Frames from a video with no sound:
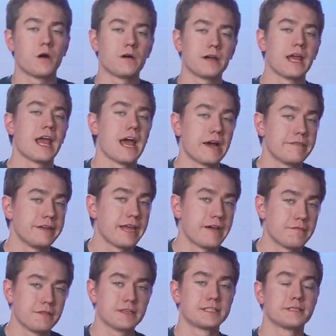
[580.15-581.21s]
already have a
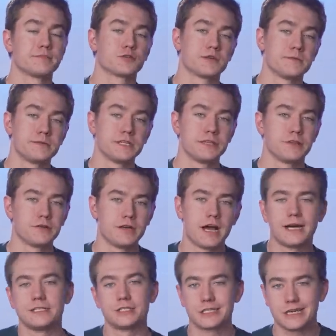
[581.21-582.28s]
Netflix subscription, they're
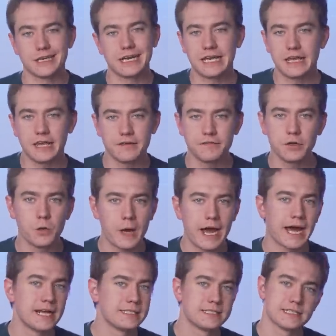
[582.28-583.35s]
not just gonna give you
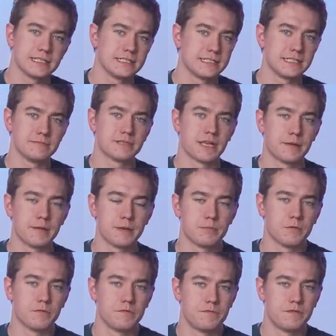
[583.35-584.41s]
ads. It seems like
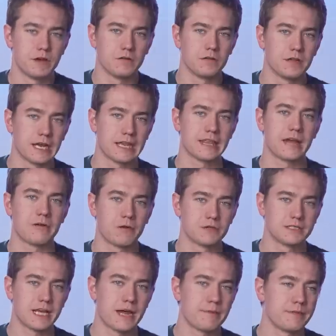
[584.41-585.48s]
people felt like that what
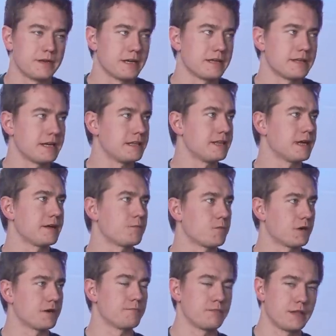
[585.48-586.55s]
was happening. They like
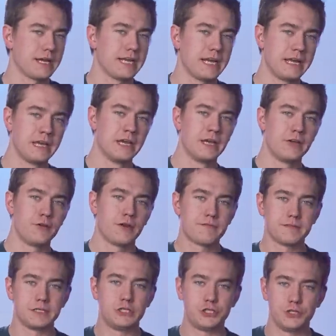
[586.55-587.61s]
were complaining. You
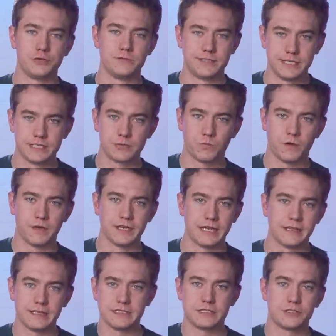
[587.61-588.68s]
have to choose this one
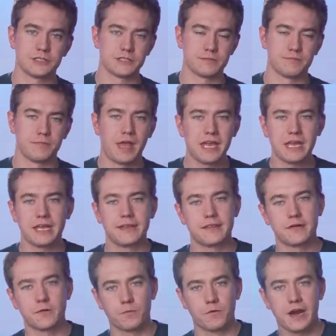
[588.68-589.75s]
and it's just making
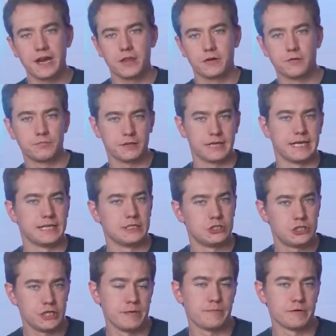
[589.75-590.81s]
their regular plan
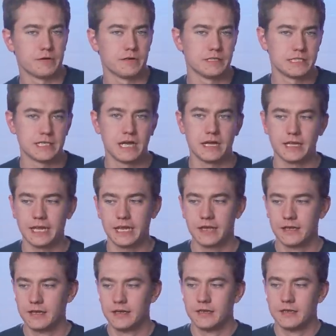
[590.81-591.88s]
cheaper. It's not like
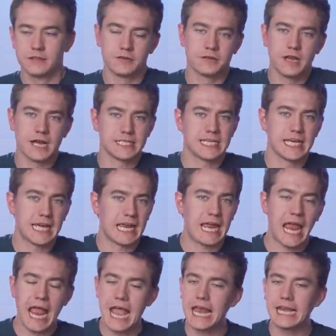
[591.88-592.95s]
they're not
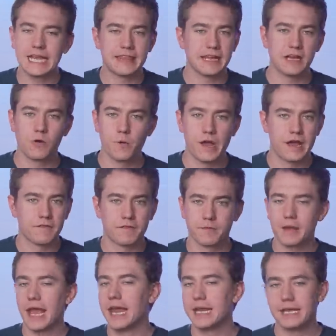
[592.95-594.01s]
taking anything away
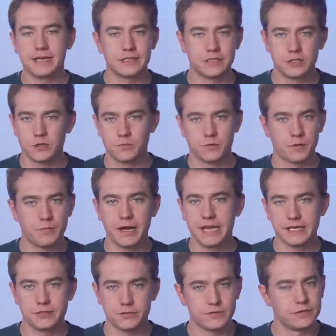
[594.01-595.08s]
from any consumer by
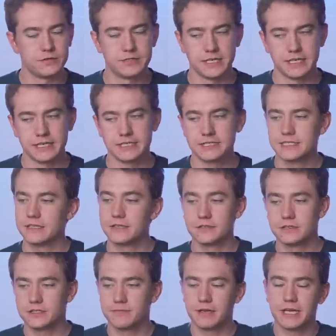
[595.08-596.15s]
introducing this.
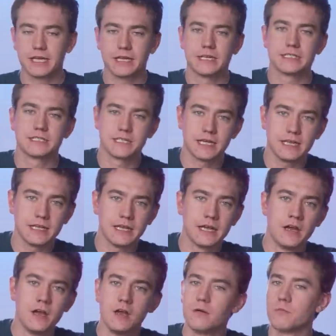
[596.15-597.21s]
They're just making it
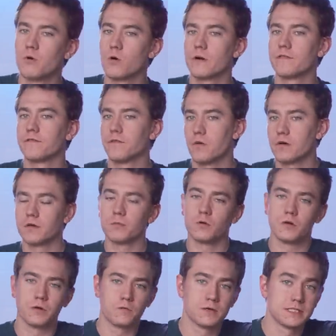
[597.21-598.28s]
slightly more
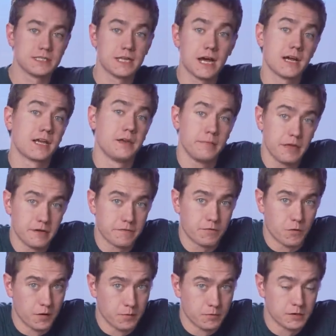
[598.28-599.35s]
affordable. And what's not gonna be
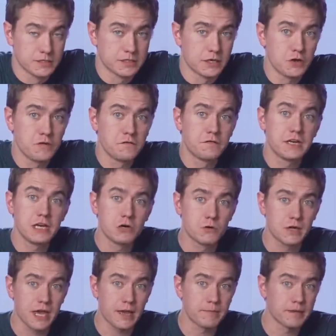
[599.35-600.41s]
affordable is a new
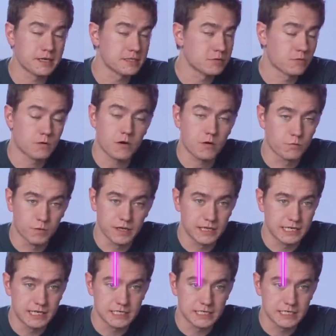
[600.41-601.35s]
video game because they're all really